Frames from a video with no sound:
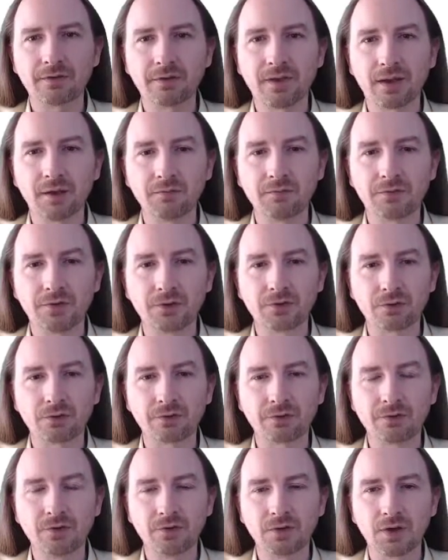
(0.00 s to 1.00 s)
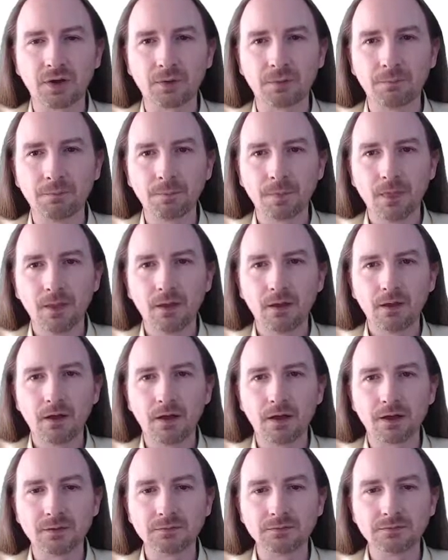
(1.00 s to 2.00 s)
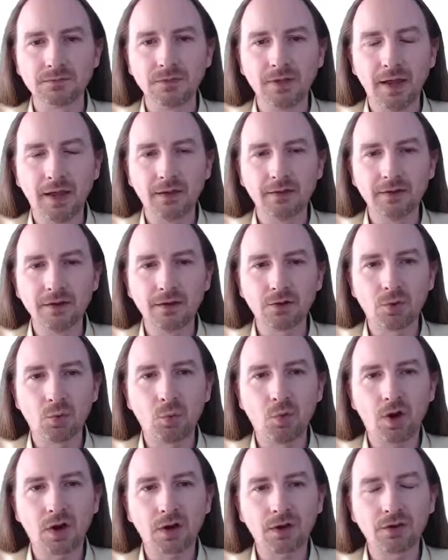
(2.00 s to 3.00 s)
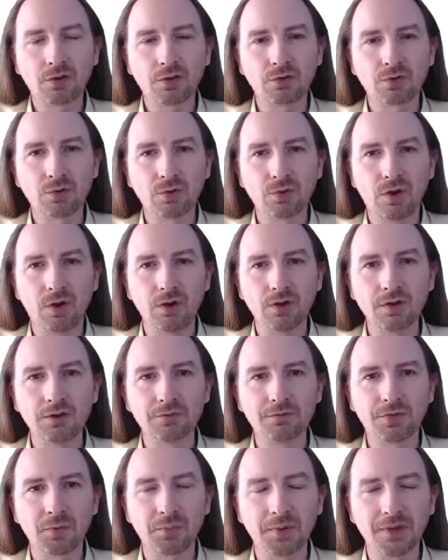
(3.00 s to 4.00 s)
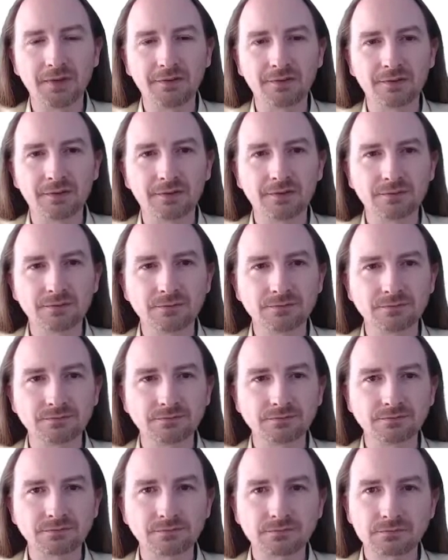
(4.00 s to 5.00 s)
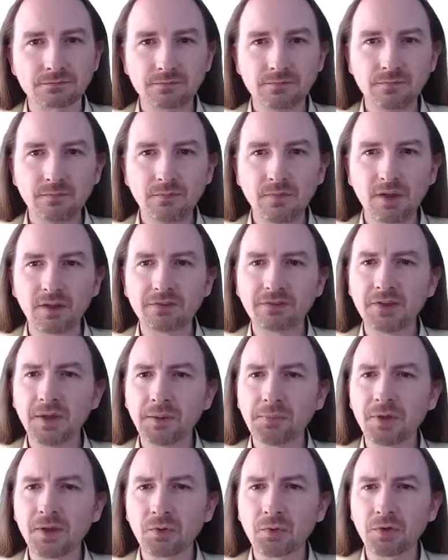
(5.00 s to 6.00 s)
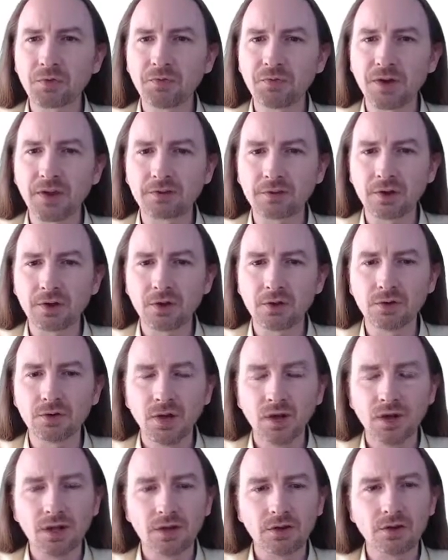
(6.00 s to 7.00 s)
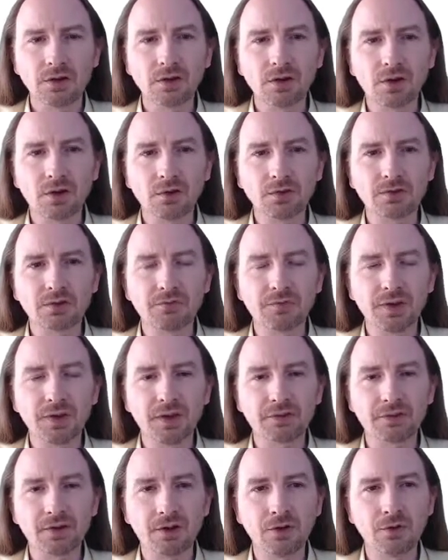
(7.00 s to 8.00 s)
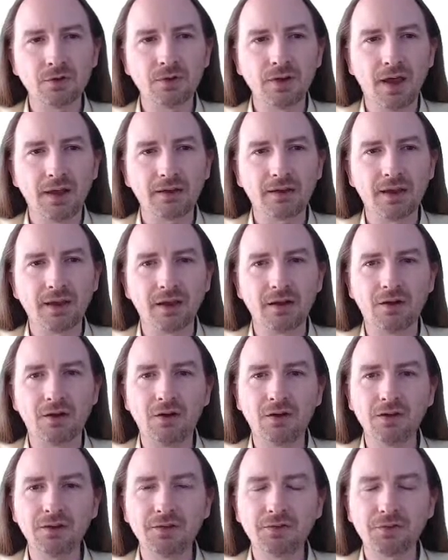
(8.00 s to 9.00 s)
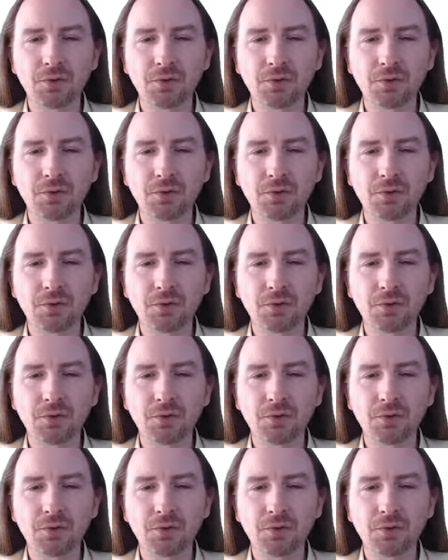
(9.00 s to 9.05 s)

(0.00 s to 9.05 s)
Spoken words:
up Visual Studio. And it'll walk you through all of the pieces. Same thing with VS Code. You can go into VS Code and get all of the